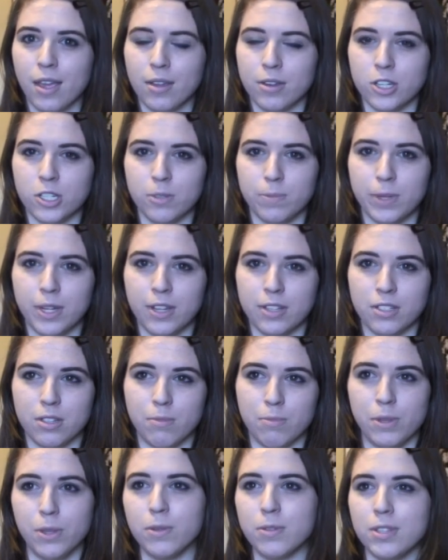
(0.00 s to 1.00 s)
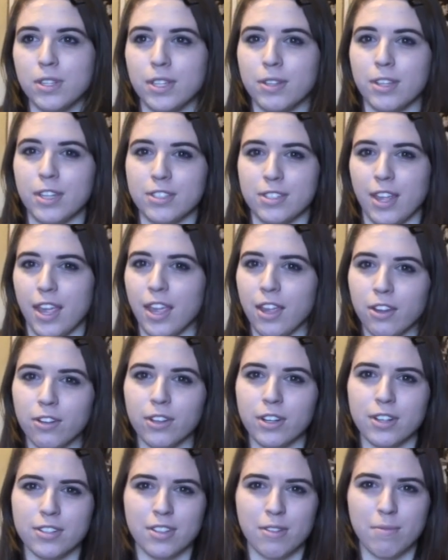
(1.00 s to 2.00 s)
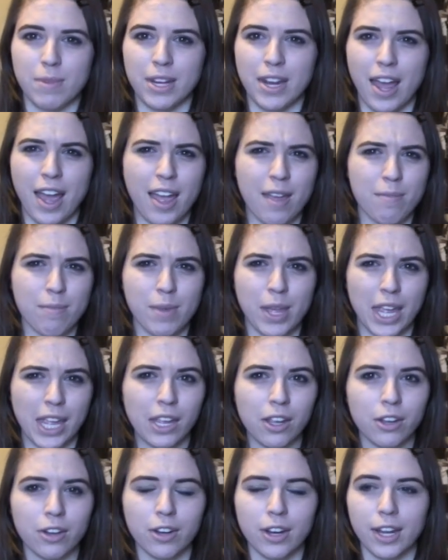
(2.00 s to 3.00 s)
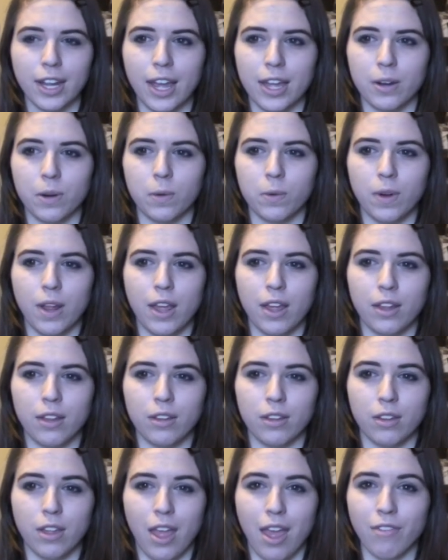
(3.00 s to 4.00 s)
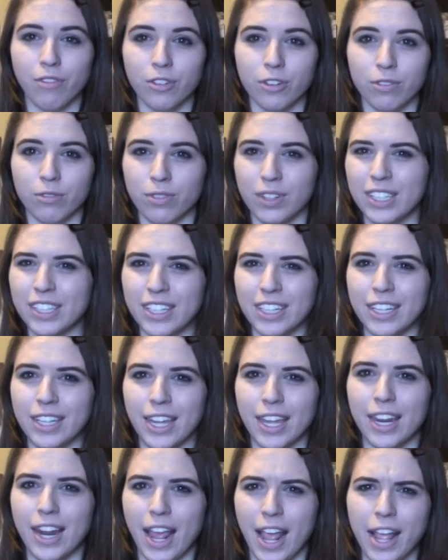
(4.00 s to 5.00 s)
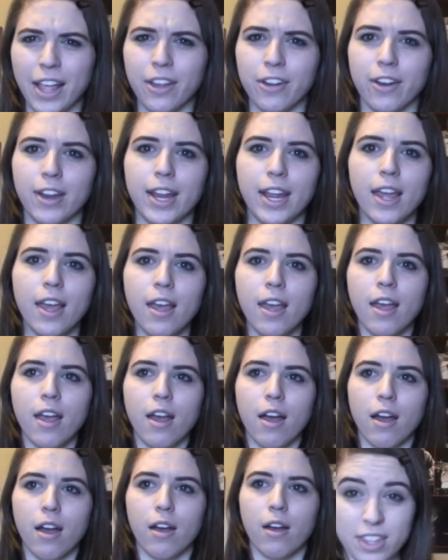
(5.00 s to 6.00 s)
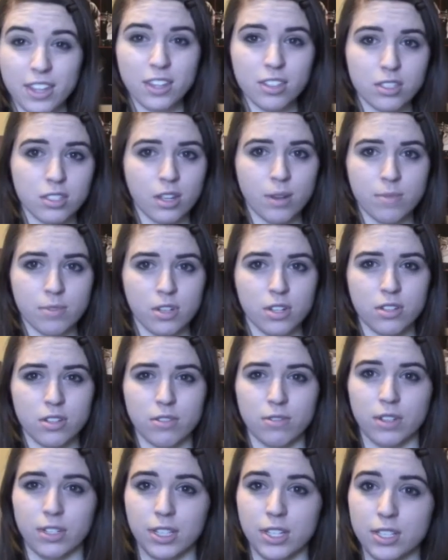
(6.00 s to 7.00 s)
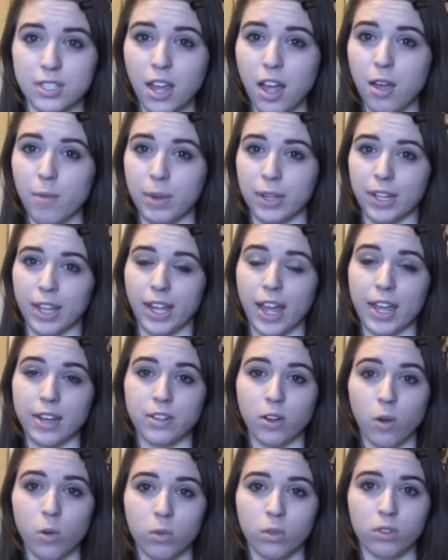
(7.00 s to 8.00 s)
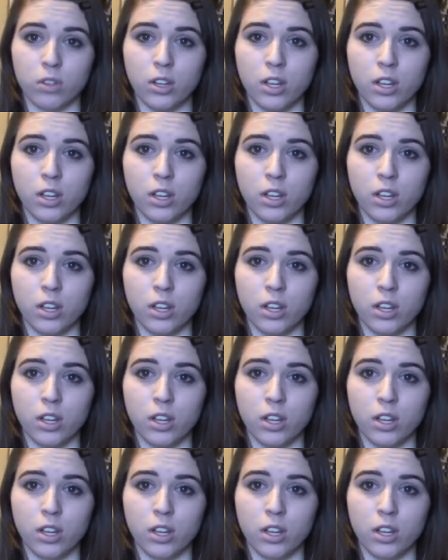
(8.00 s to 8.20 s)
just because the music is angry doesn't mean I'm angry. I don't ever really get angry. I think assumptions are really dumb, and like I don't